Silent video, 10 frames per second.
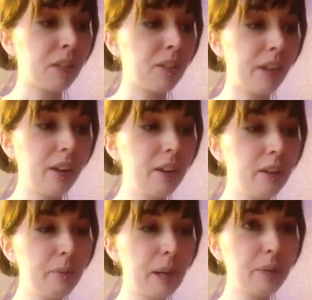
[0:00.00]

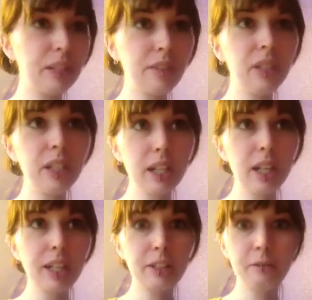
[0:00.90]
they're about
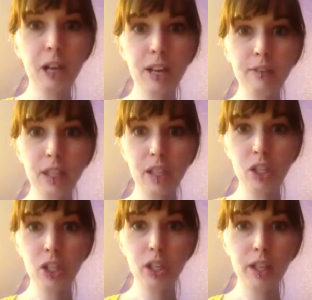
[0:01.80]
$17.95
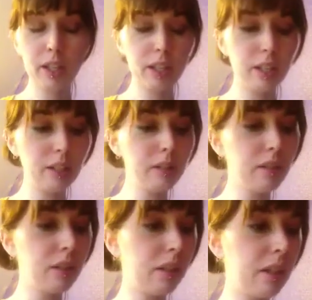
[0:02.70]
each, I think it
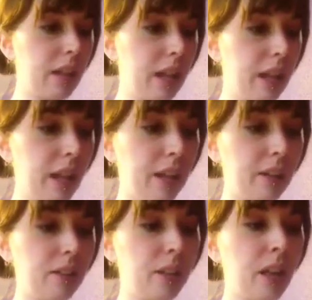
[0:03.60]
is.
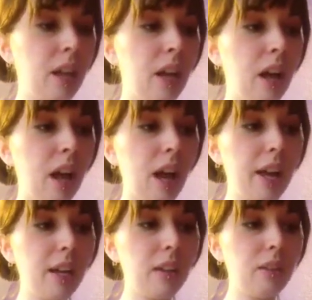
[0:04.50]
And
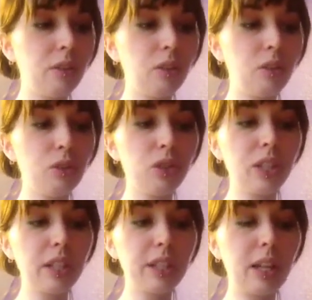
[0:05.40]
I
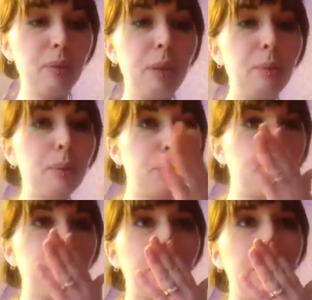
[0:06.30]
usually tell people
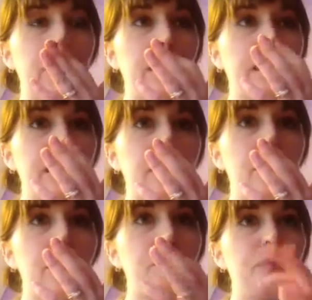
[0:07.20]
for like
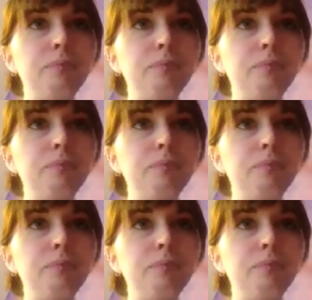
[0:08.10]
a